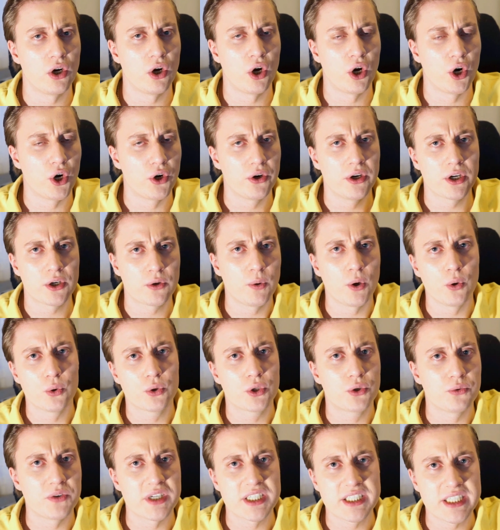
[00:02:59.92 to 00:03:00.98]
are,
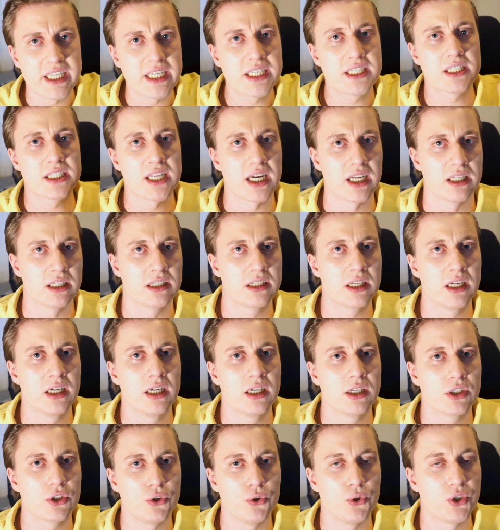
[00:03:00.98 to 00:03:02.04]
quote, resistant
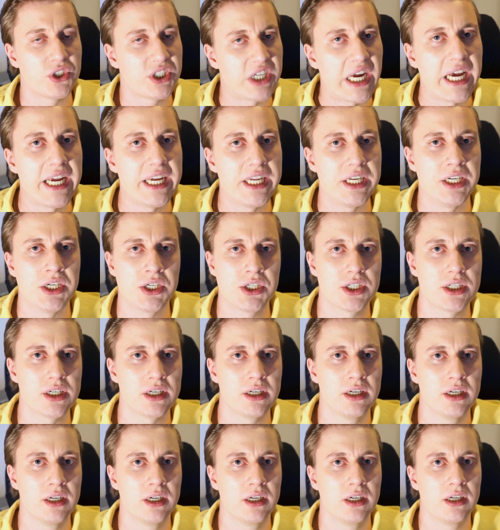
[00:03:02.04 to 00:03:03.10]
to change.
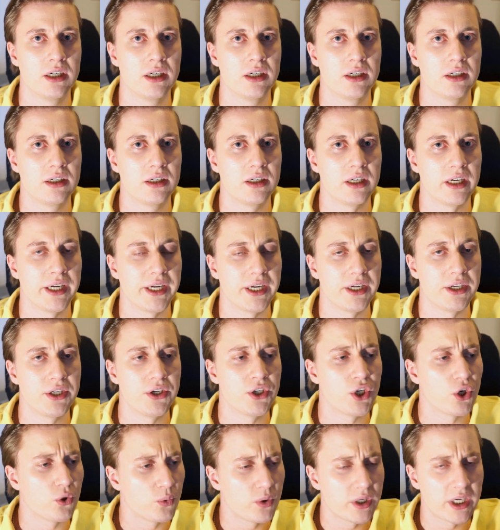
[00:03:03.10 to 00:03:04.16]
You
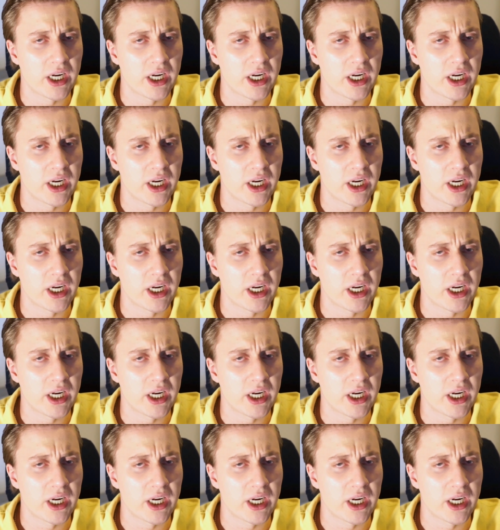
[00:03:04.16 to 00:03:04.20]
know,